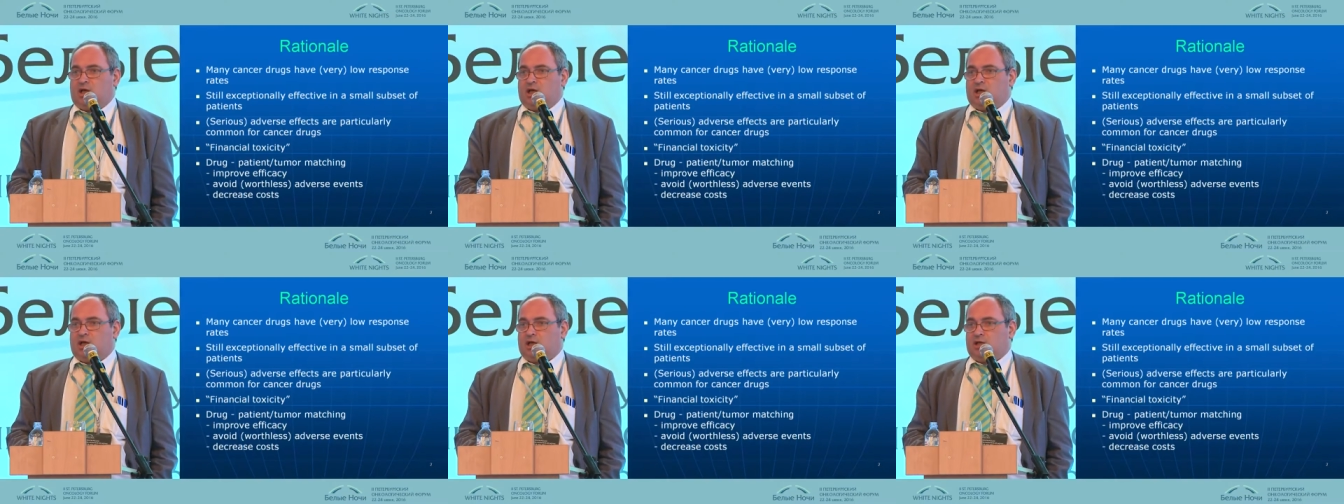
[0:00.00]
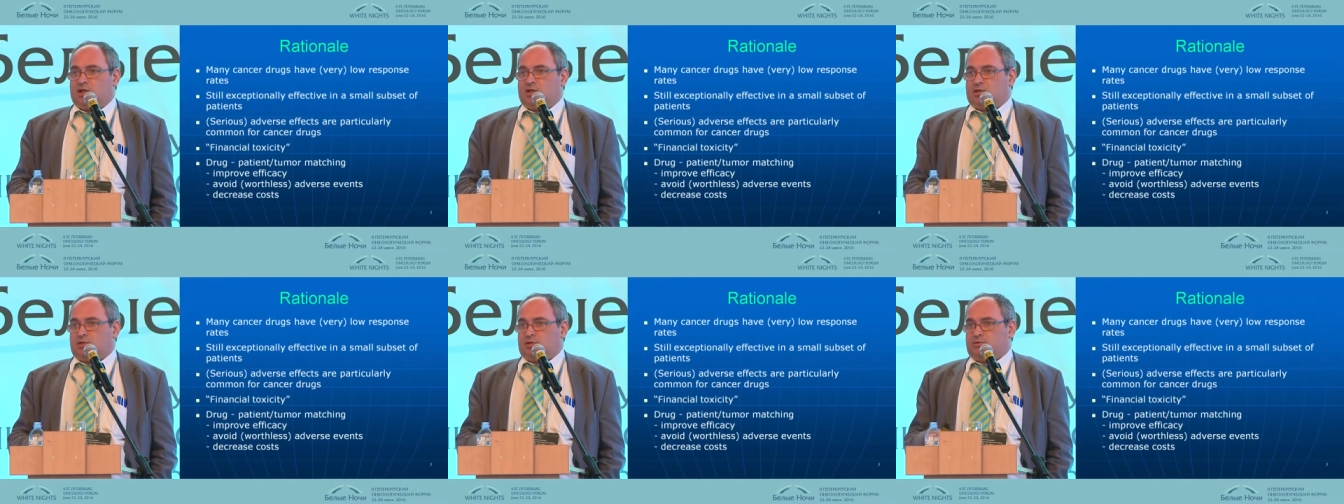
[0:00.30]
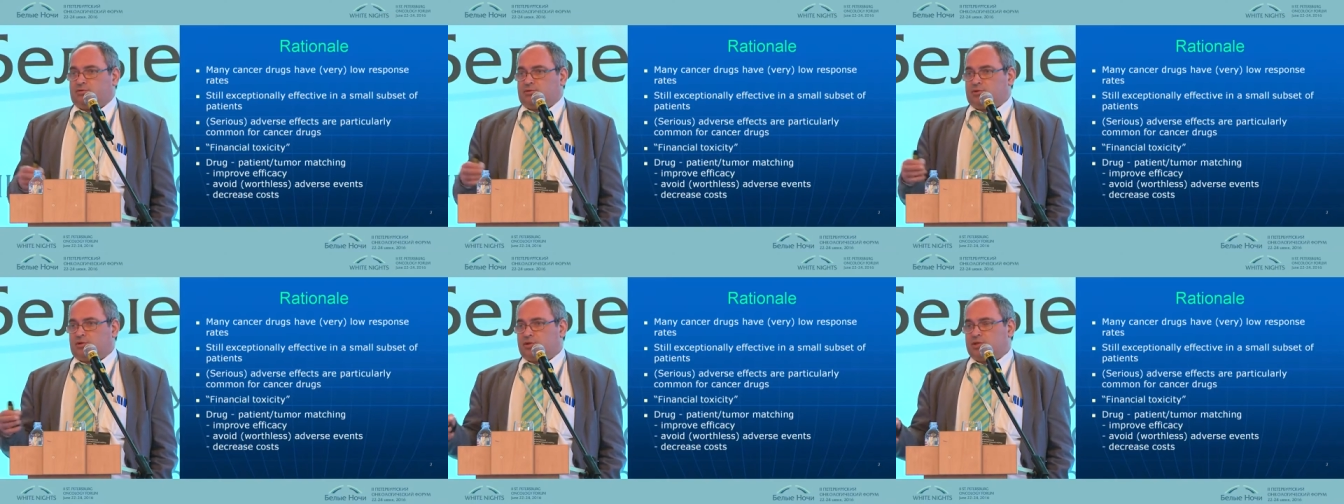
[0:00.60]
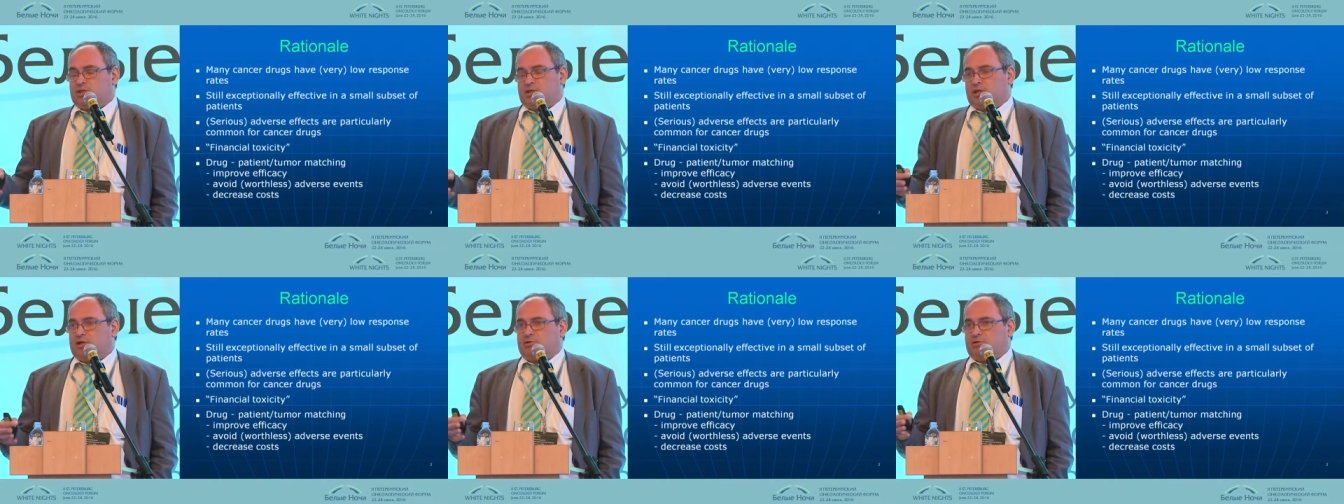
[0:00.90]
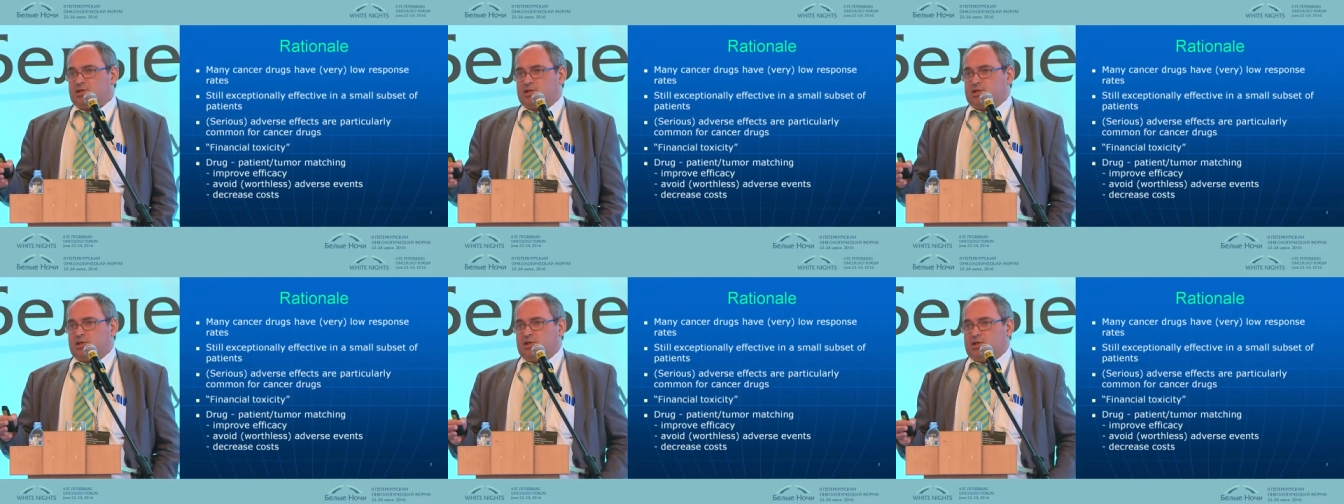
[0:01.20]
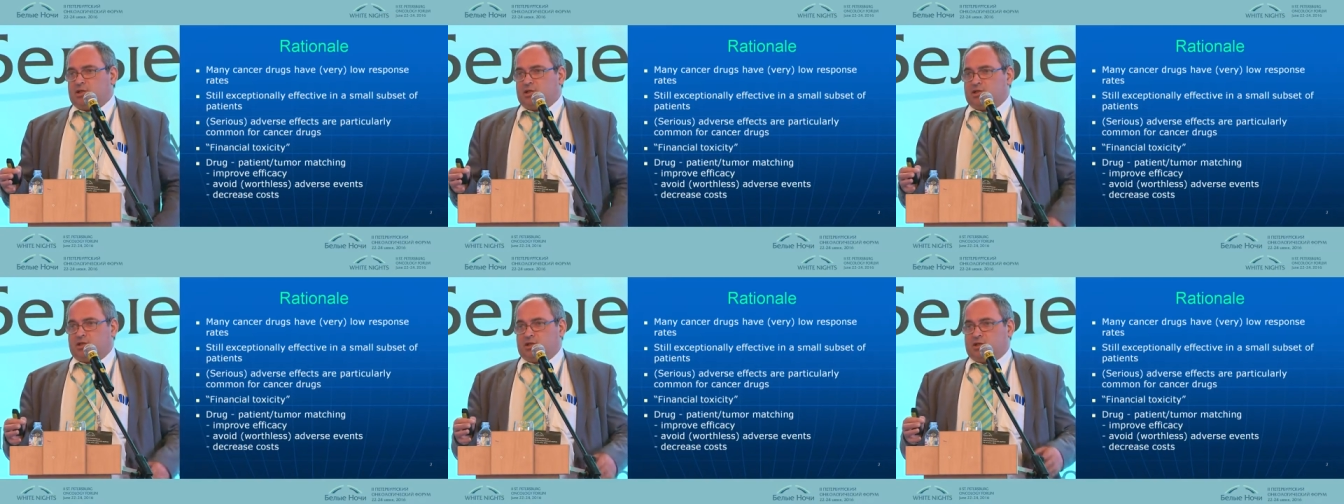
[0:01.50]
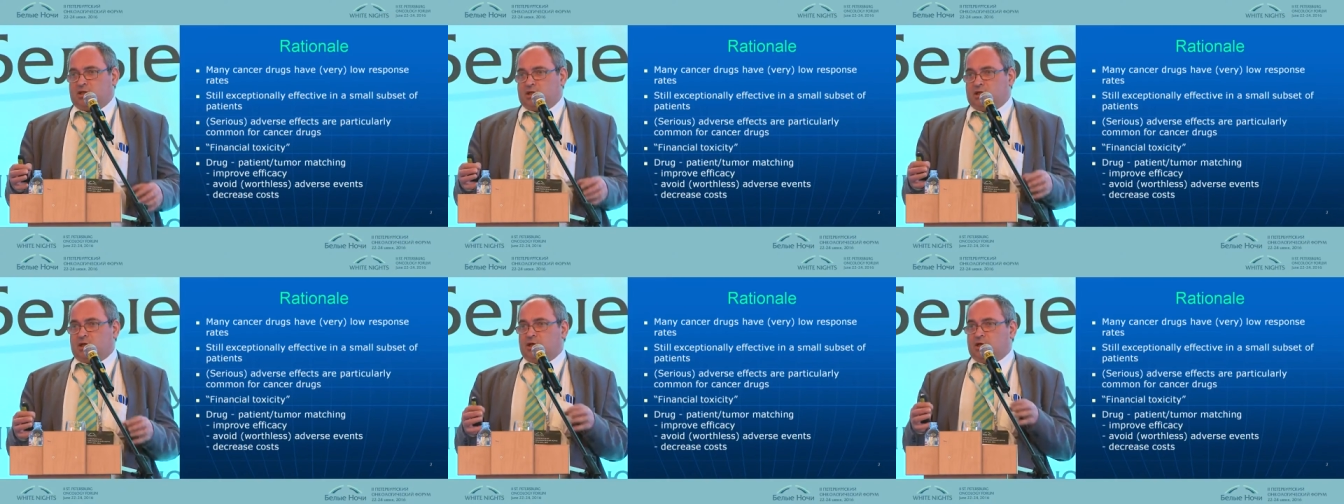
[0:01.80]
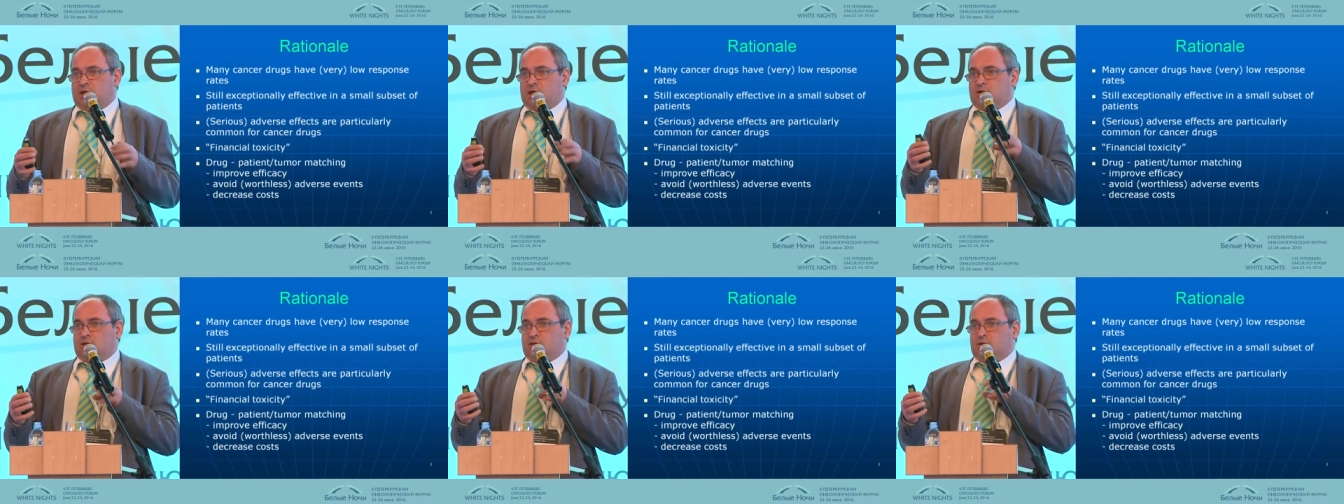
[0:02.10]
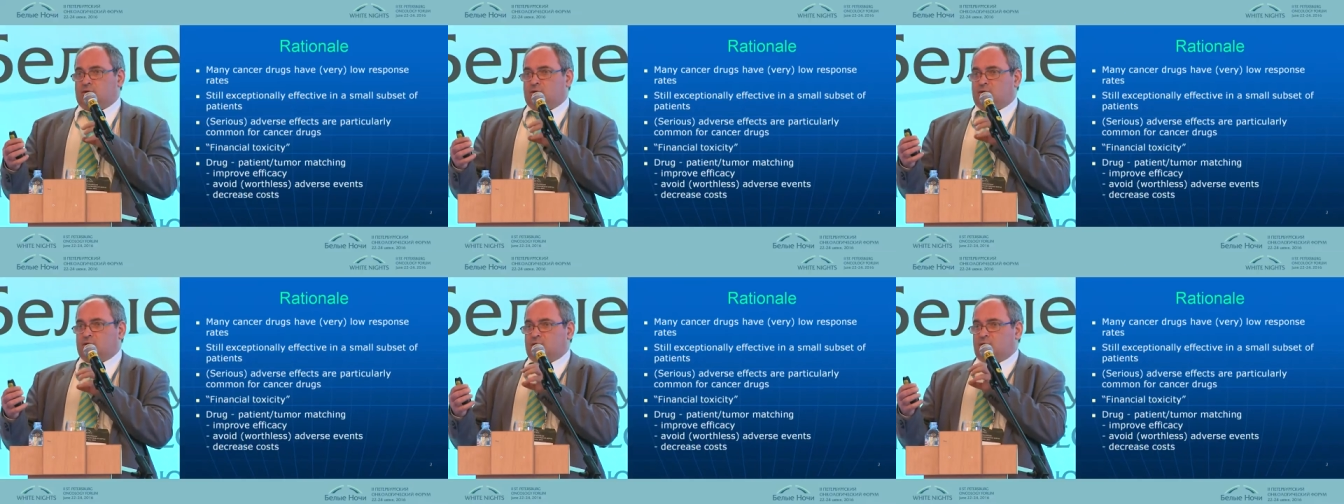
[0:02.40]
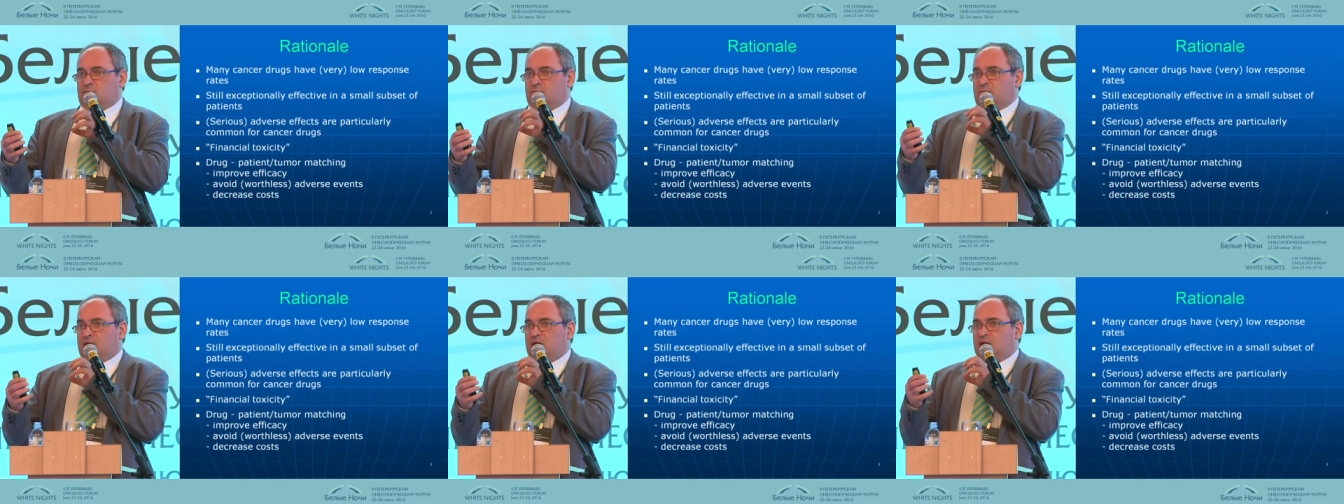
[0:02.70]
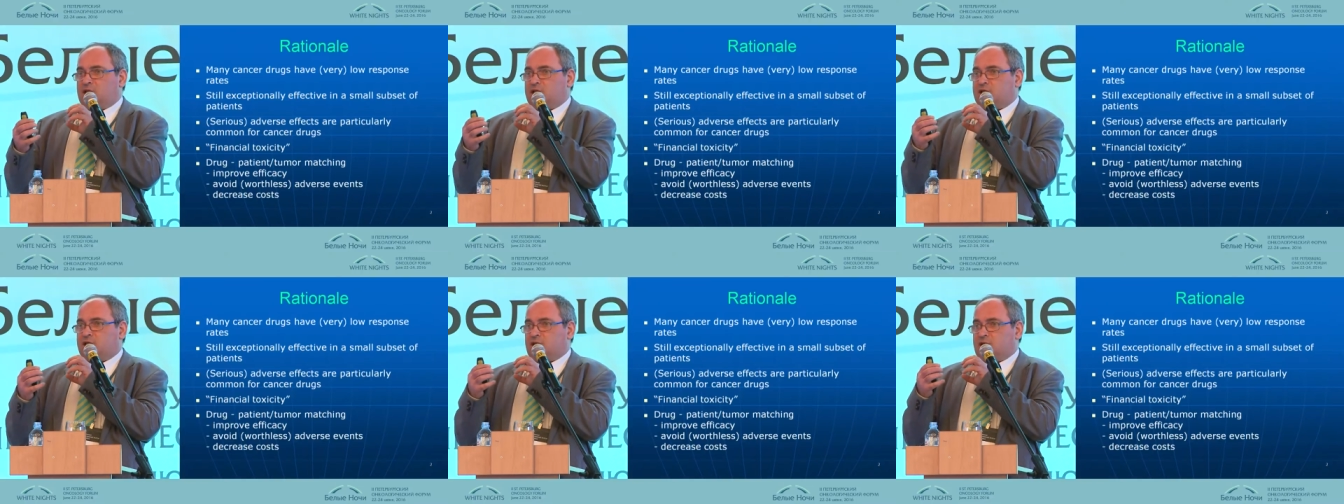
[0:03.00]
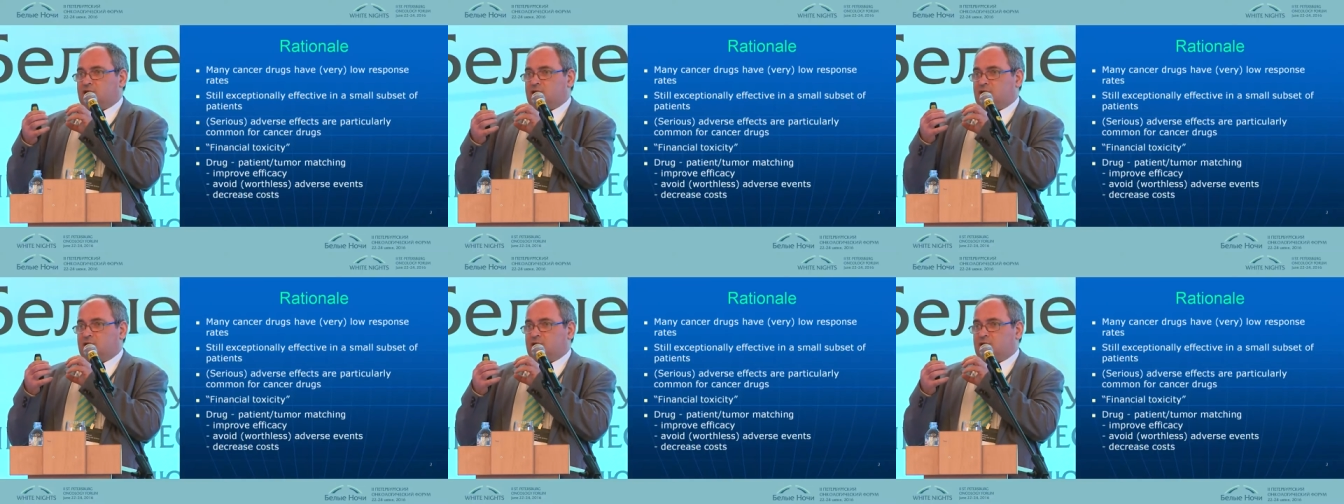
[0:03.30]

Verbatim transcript: And of course there is a need to match